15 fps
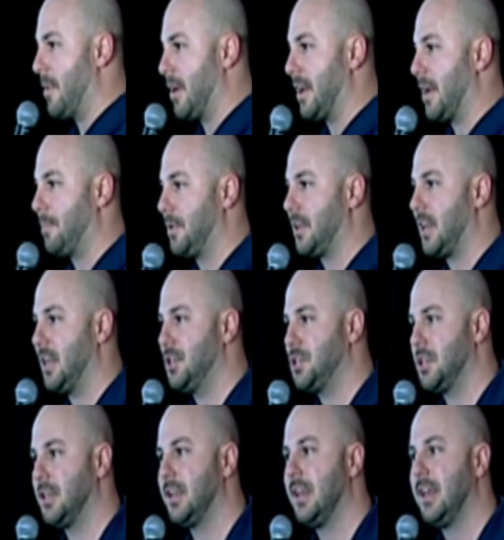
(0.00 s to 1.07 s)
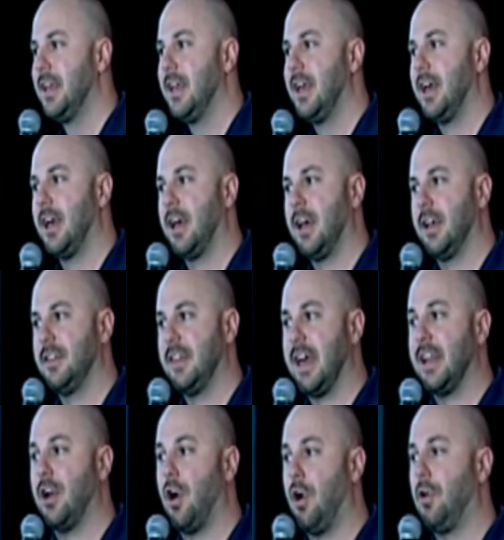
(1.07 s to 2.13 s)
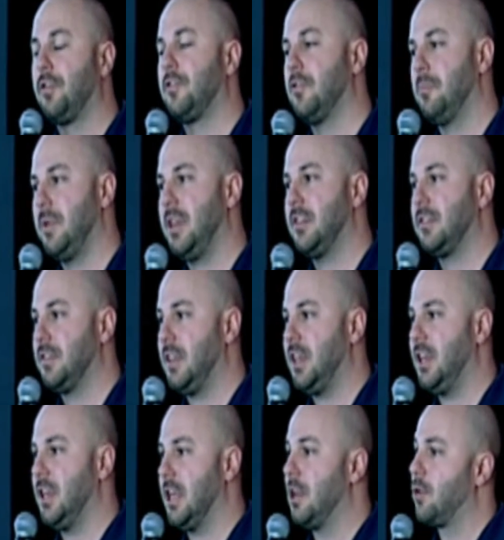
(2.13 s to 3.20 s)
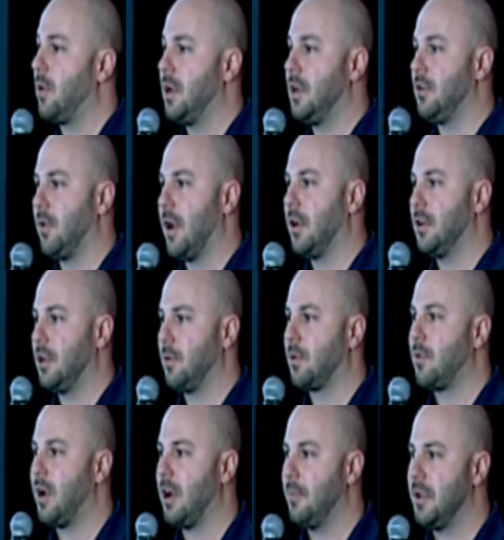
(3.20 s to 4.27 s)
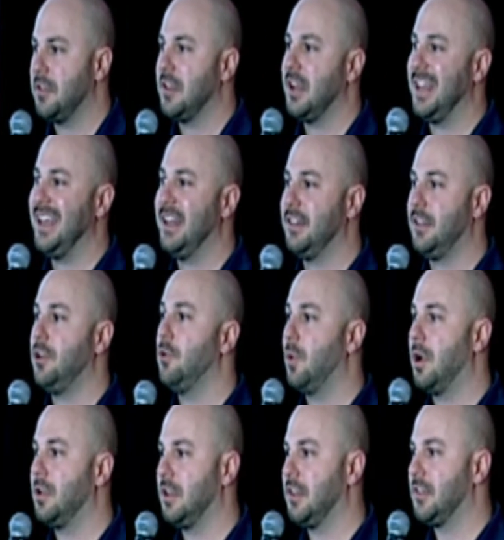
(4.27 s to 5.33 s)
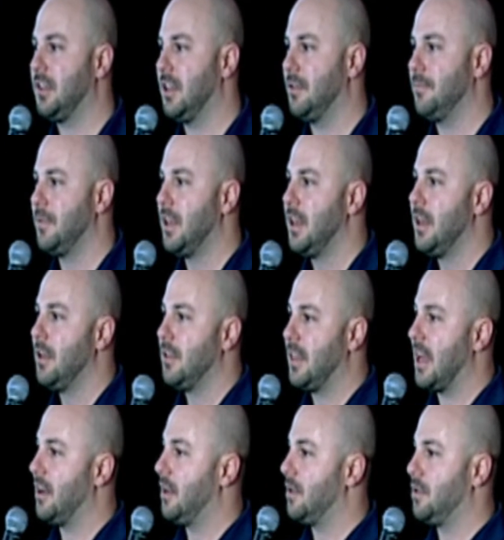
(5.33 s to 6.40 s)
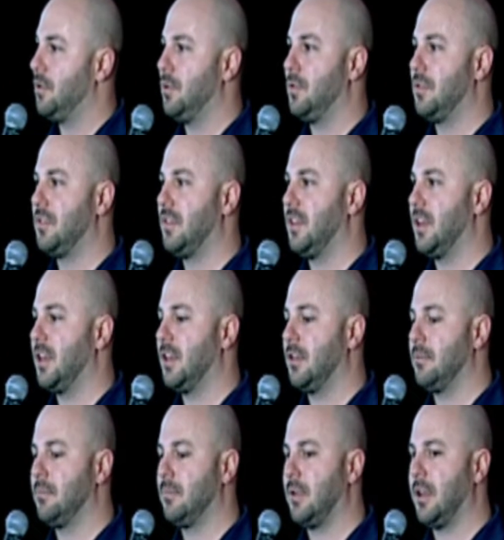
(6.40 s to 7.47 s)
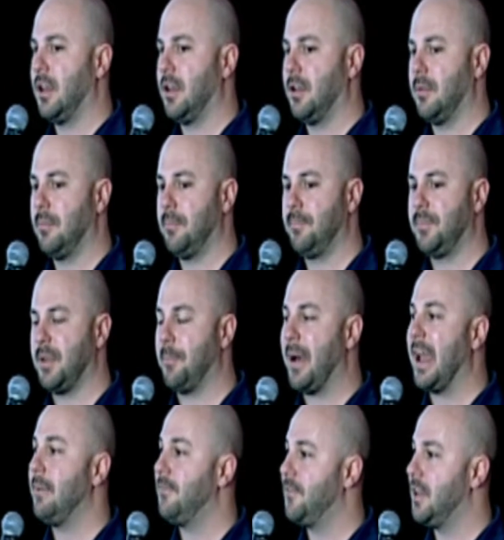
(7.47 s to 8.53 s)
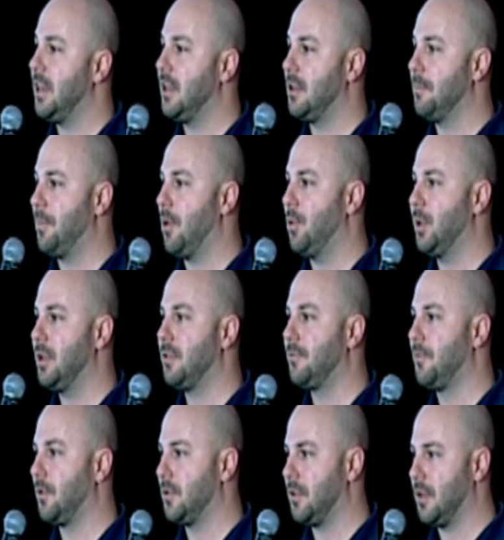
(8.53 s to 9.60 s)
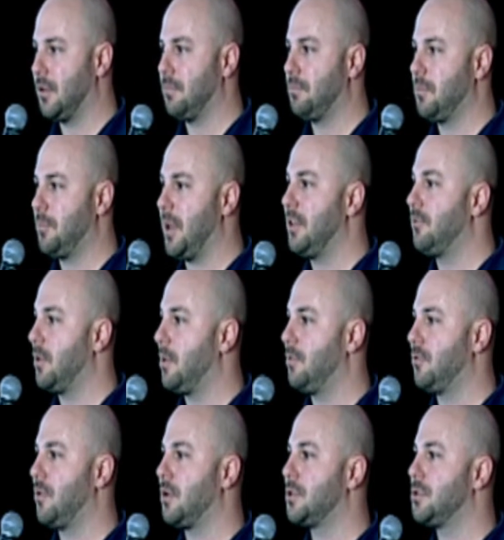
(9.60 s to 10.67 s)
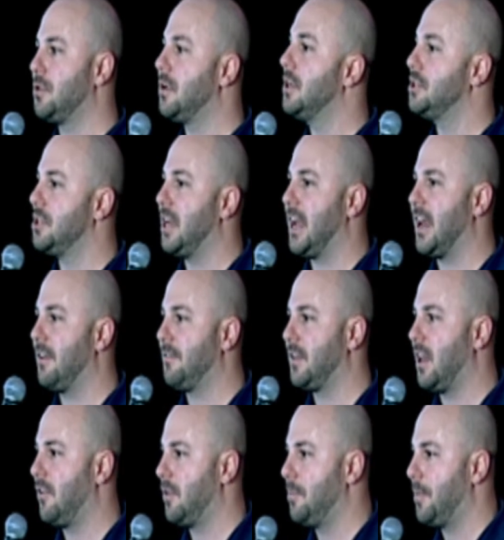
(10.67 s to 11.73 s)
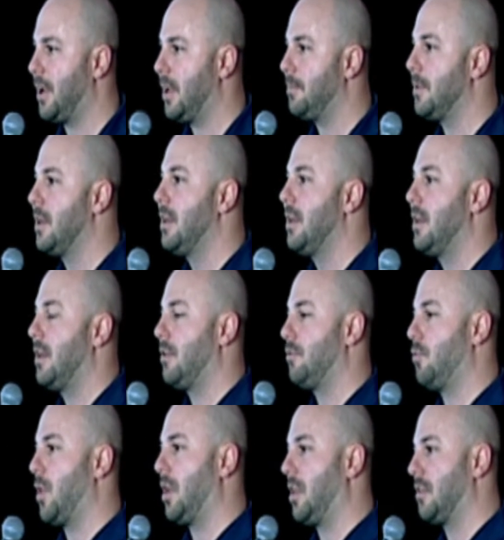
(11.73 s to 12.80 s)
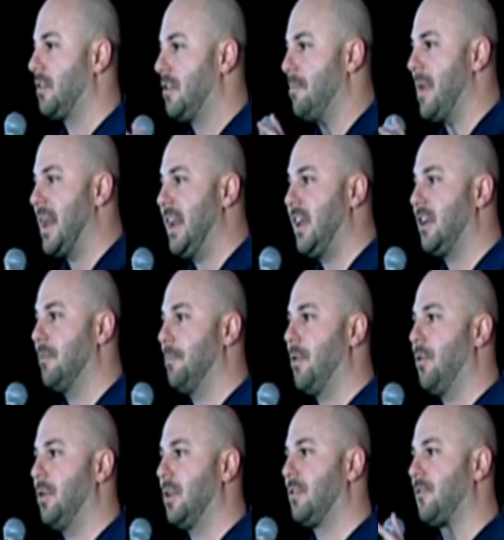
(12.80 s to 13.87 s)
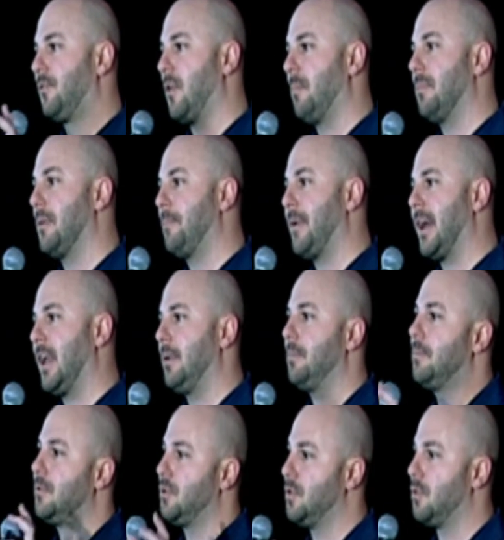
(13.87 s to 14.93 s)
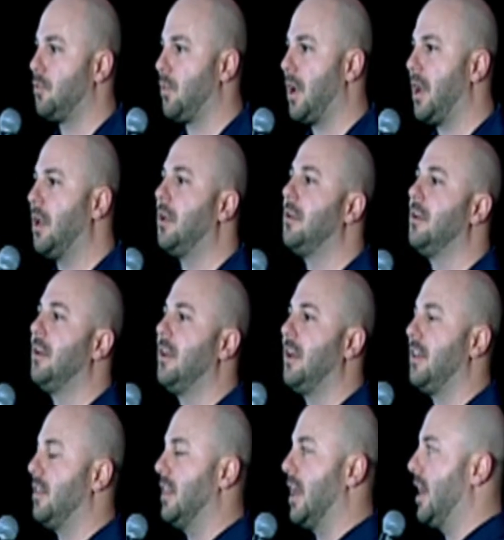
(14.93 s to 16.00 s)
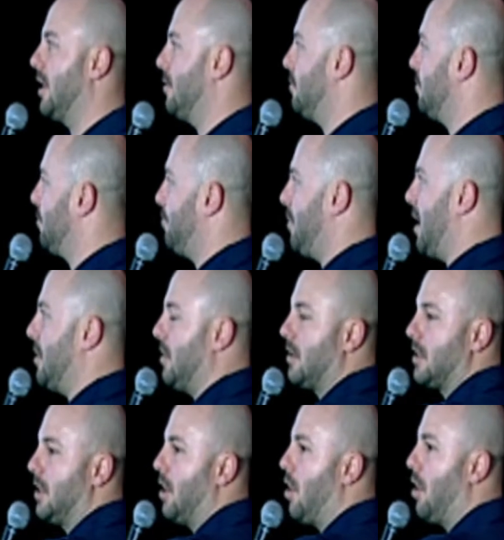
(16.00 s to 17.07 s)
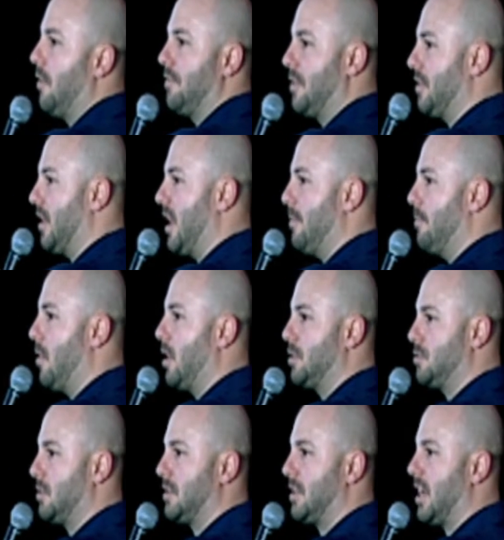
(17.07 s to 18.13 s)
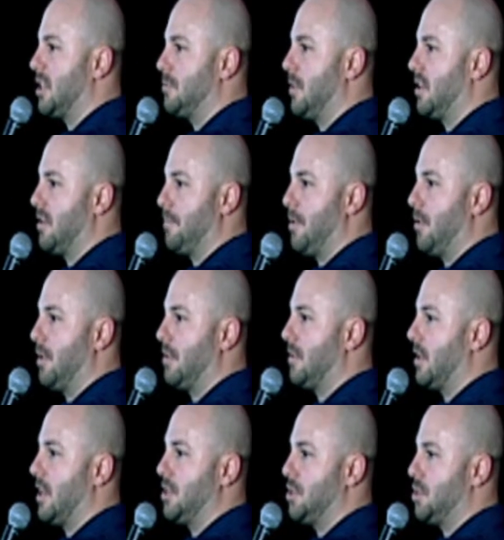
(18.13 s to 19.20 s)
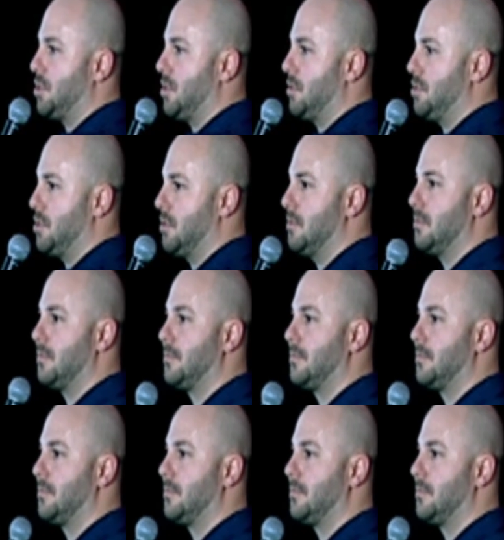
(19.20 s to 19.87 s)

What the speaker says: mount application, that also meets the integrated grounding requirements and is UL listed. That includes the pipe fitting components for the space frame structure, 1.5" Galvy pipe, as well as the mating components from the pipe to the rail, and then basically all the same module attachment components that I just showed you.